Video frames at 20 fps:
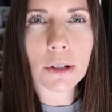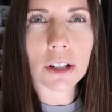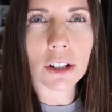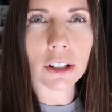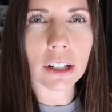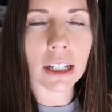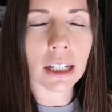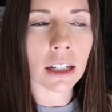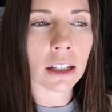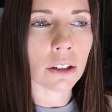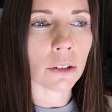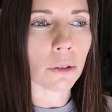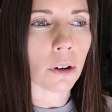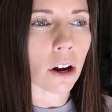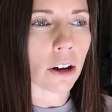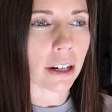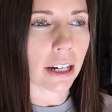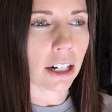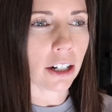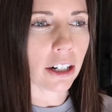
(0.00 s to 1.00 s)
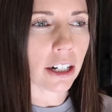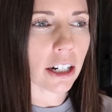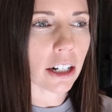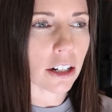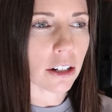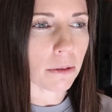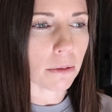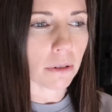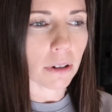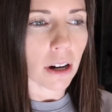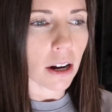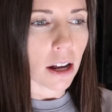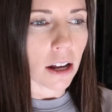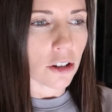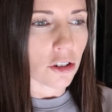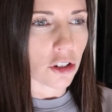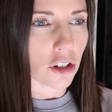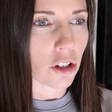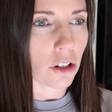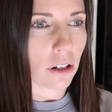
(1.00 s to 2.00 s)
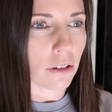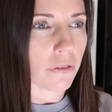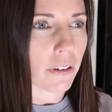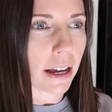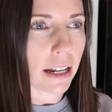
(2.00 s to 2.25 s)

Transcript: was looking in the wrong area or just couldn't